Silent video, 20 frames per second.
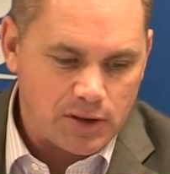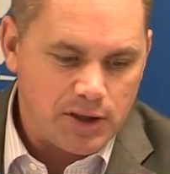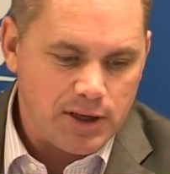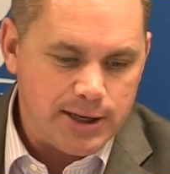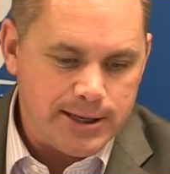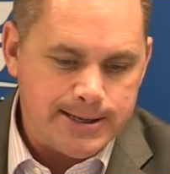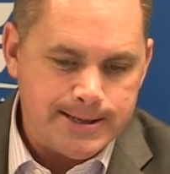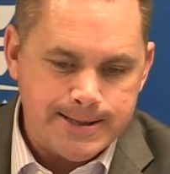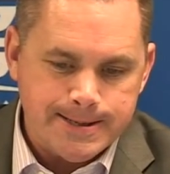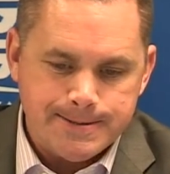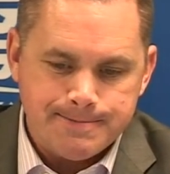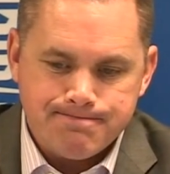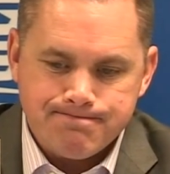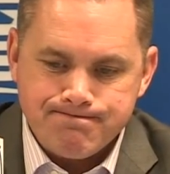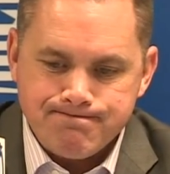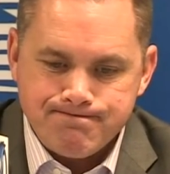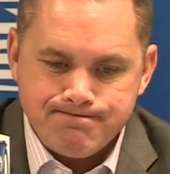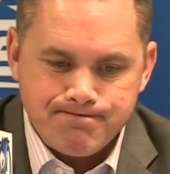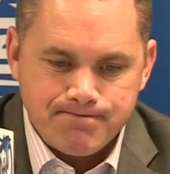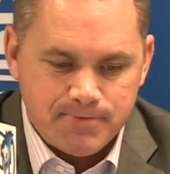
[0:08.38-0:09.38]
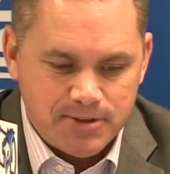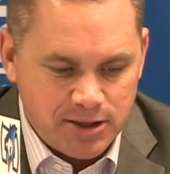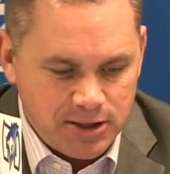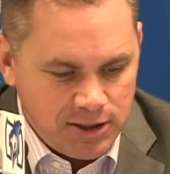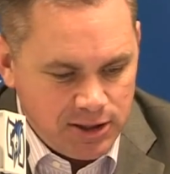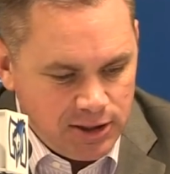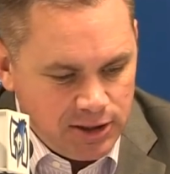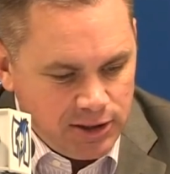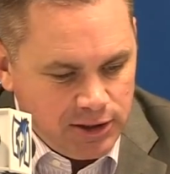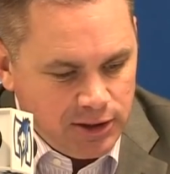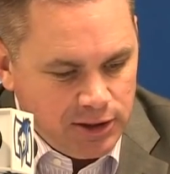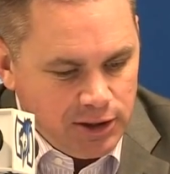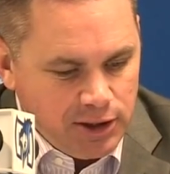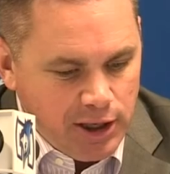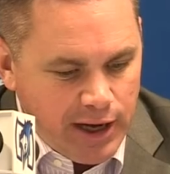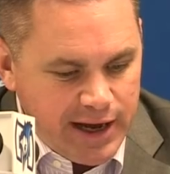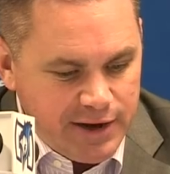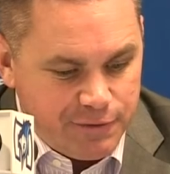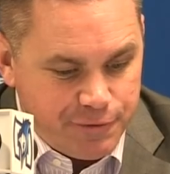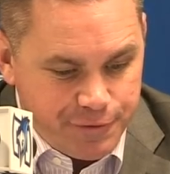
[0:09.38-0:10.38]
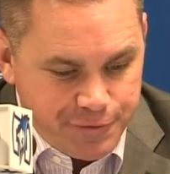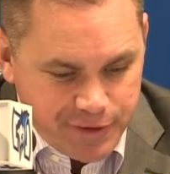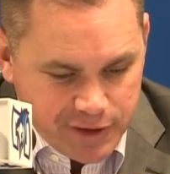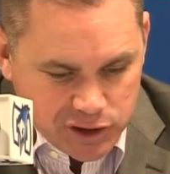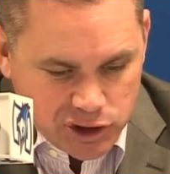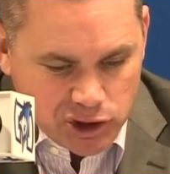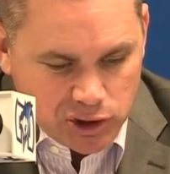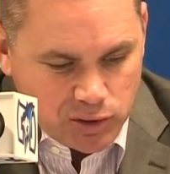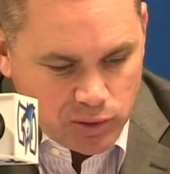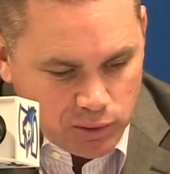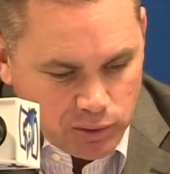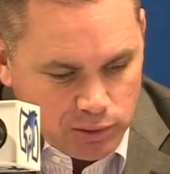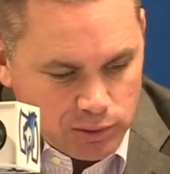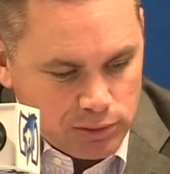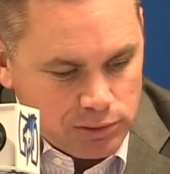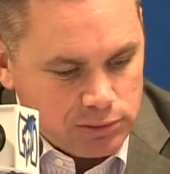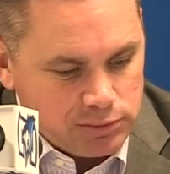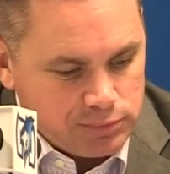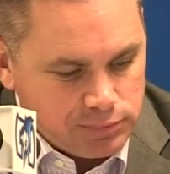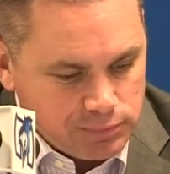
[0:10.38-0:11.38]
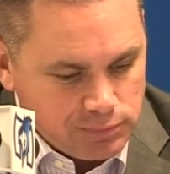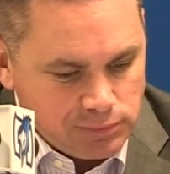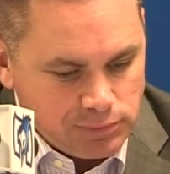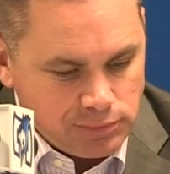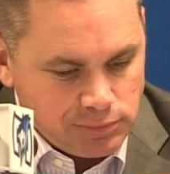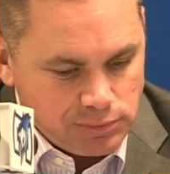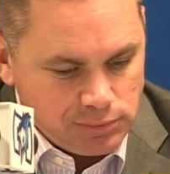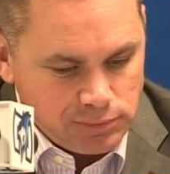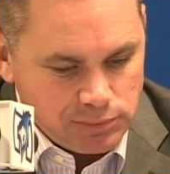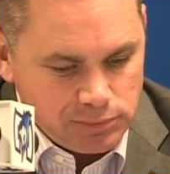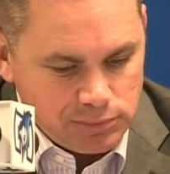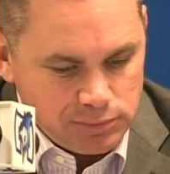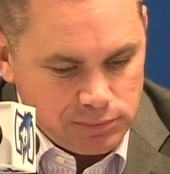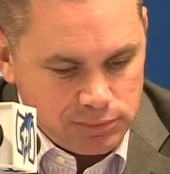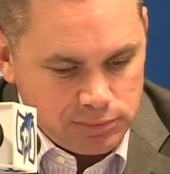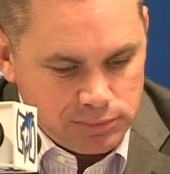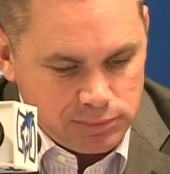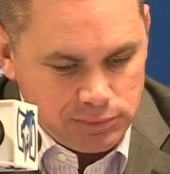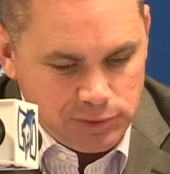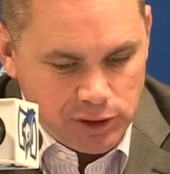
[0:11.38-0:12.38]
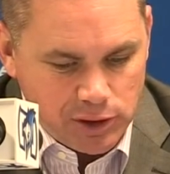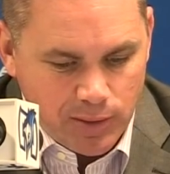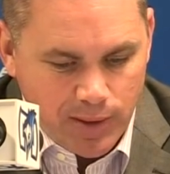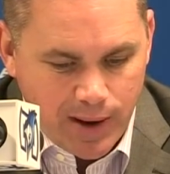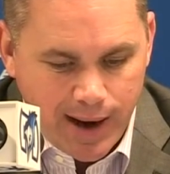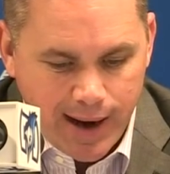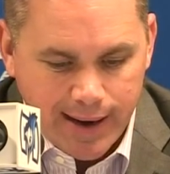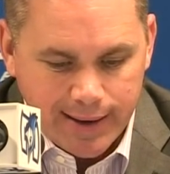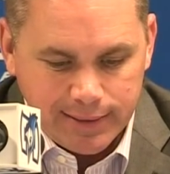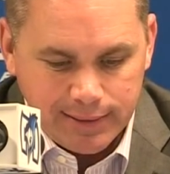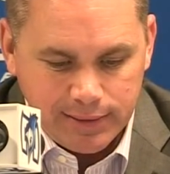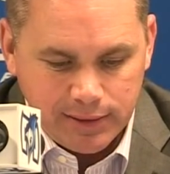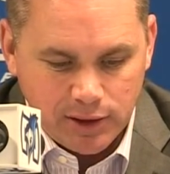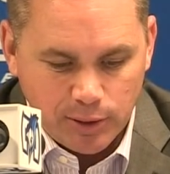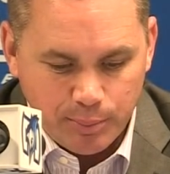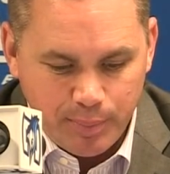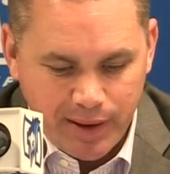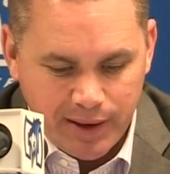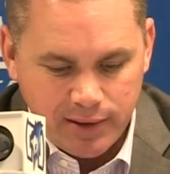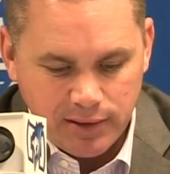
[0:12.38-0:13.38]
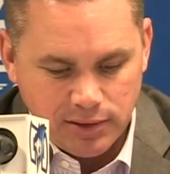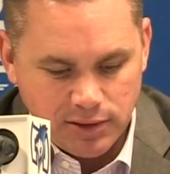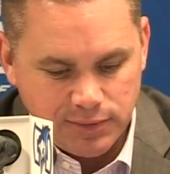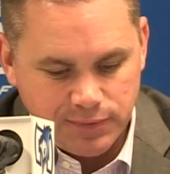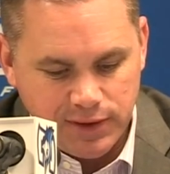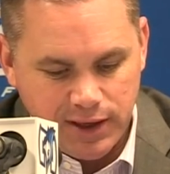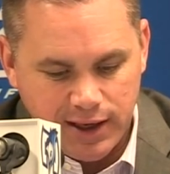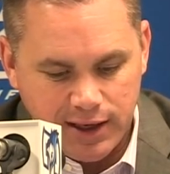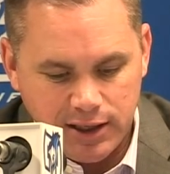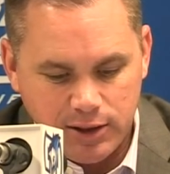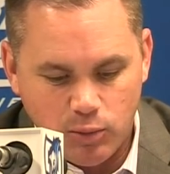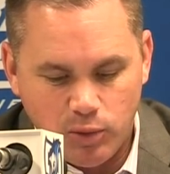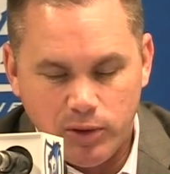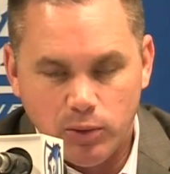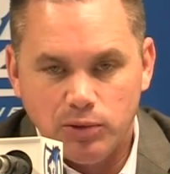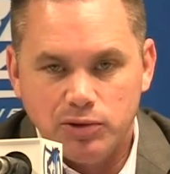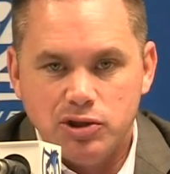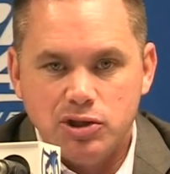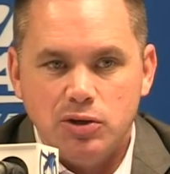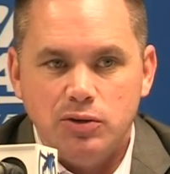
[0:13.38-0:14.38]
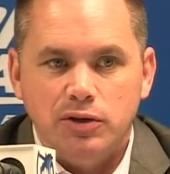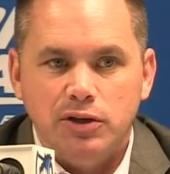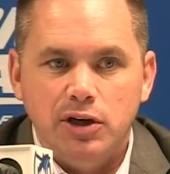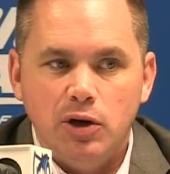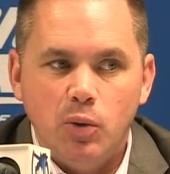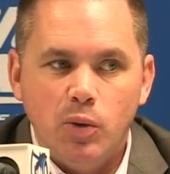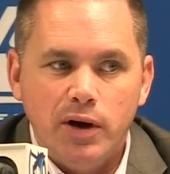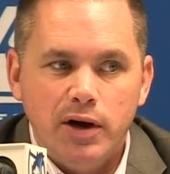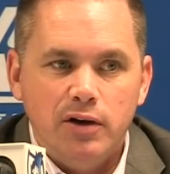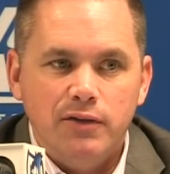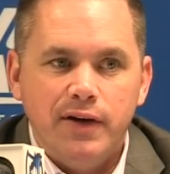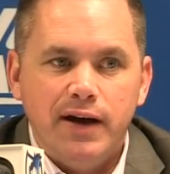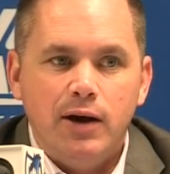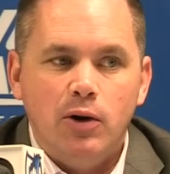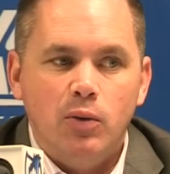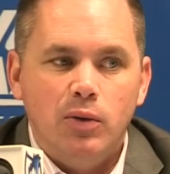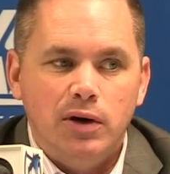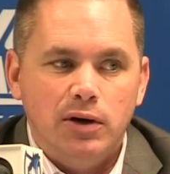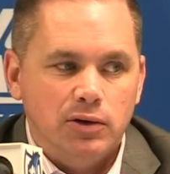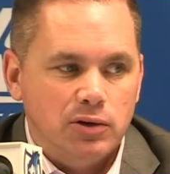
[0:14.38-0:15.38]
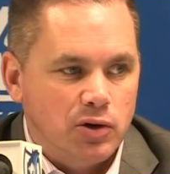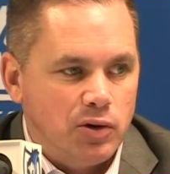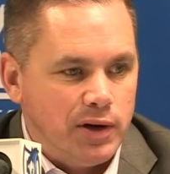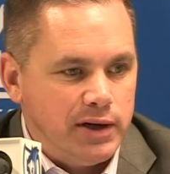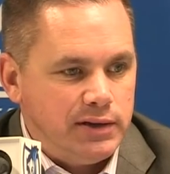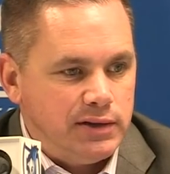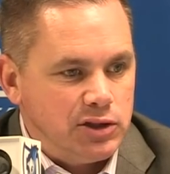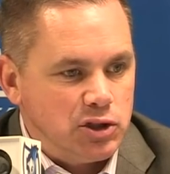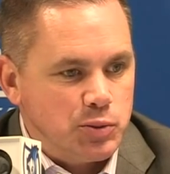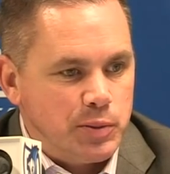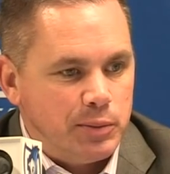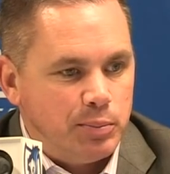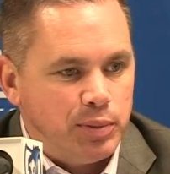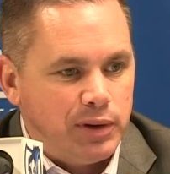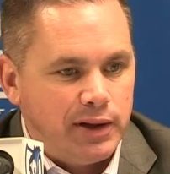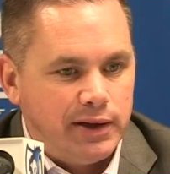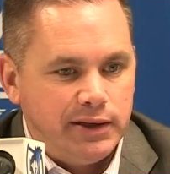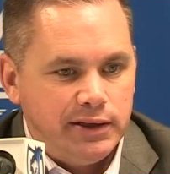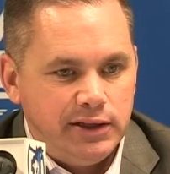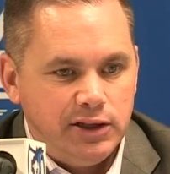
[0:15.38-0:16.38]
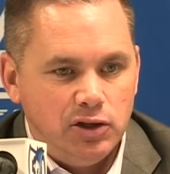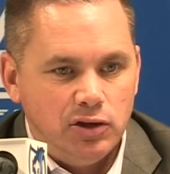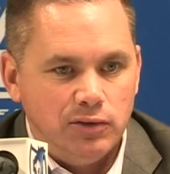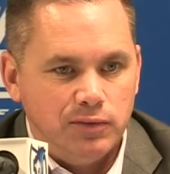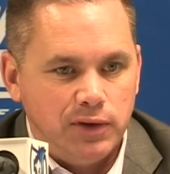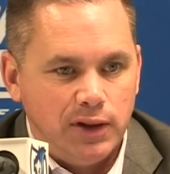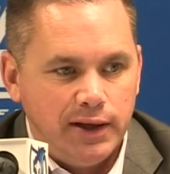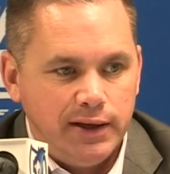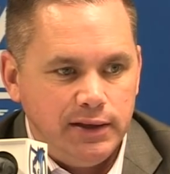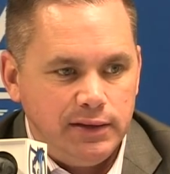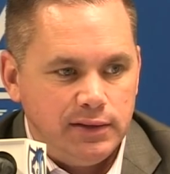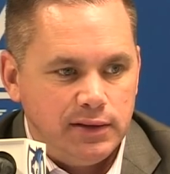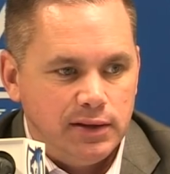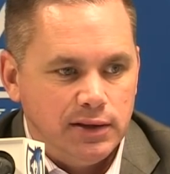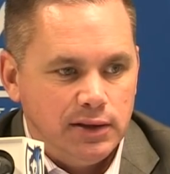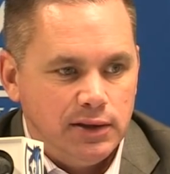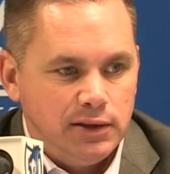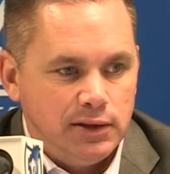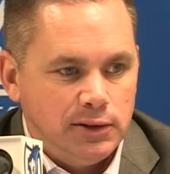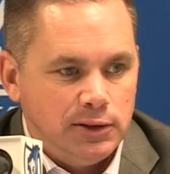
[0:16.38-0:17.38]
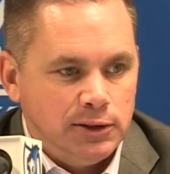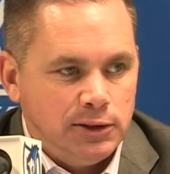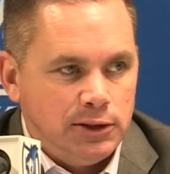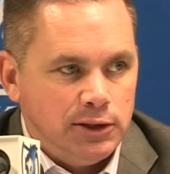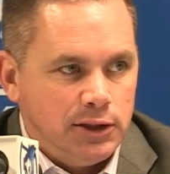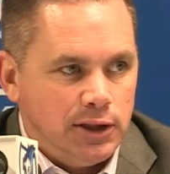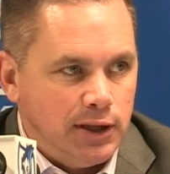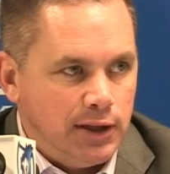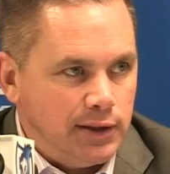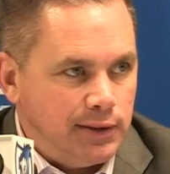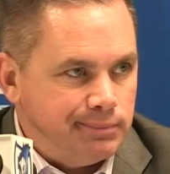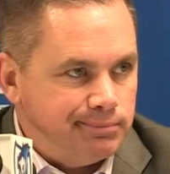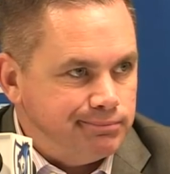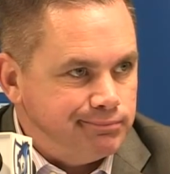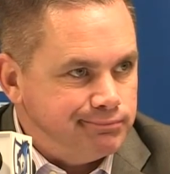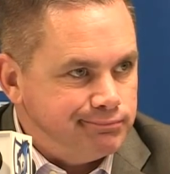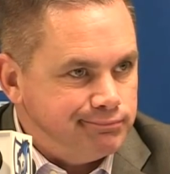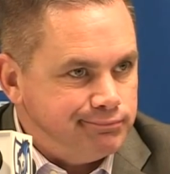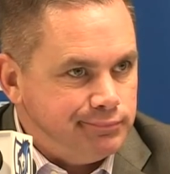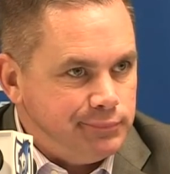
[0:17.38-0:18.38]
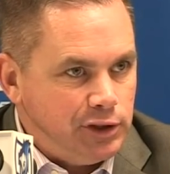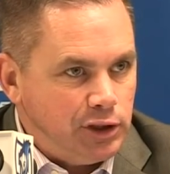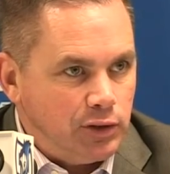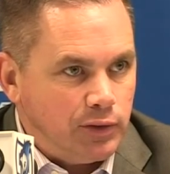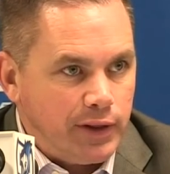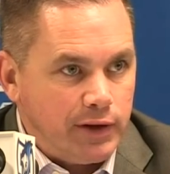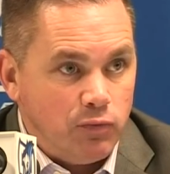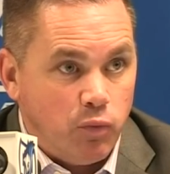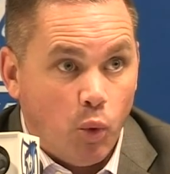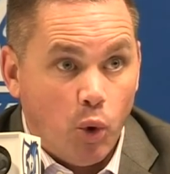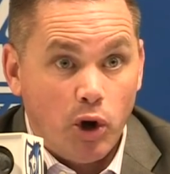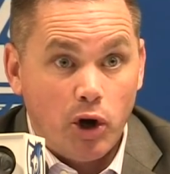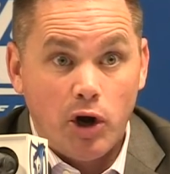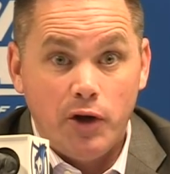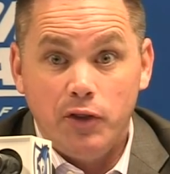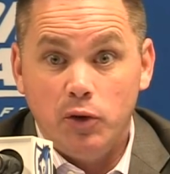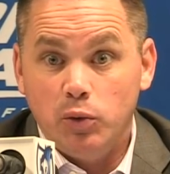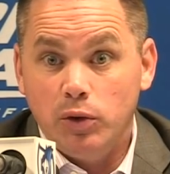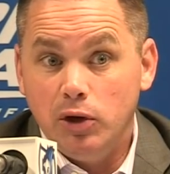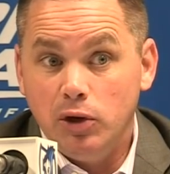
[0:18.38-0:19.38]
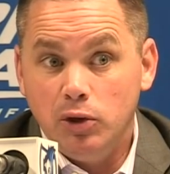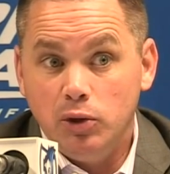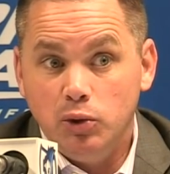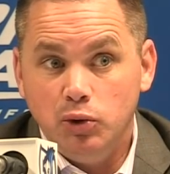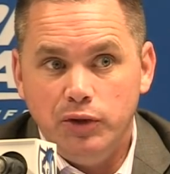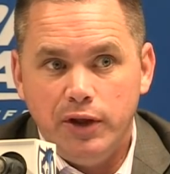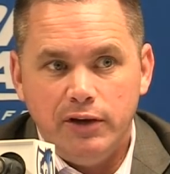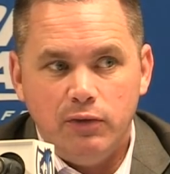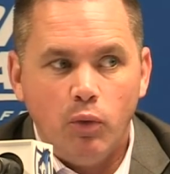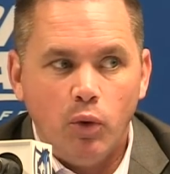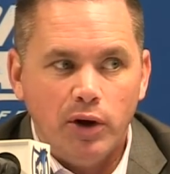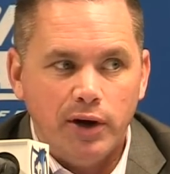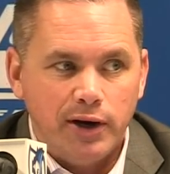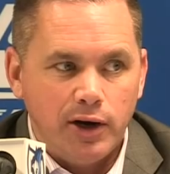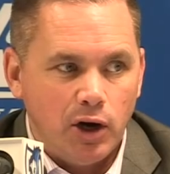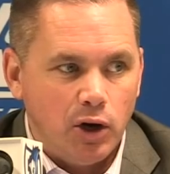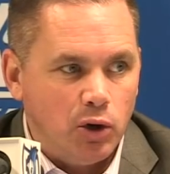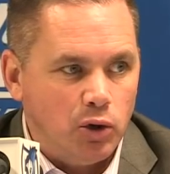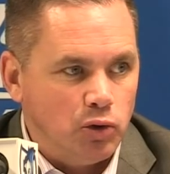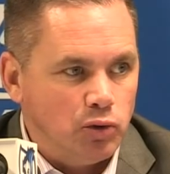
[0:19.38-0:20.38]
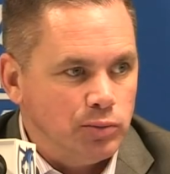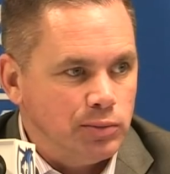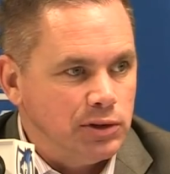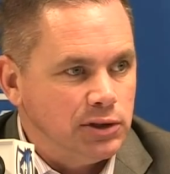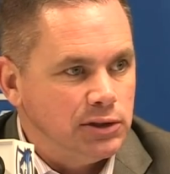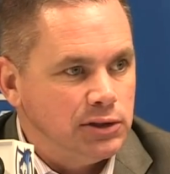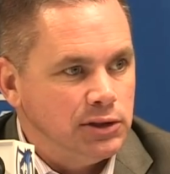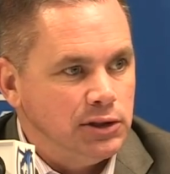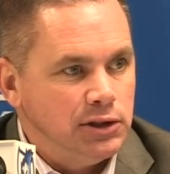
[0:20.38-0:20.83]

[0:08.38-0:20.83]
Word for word: um, a physical, you know, highly competitive game. We were certainly aware of how well Creighton has been playing here of late. Uh, you know, they've won on the road, they've won at home,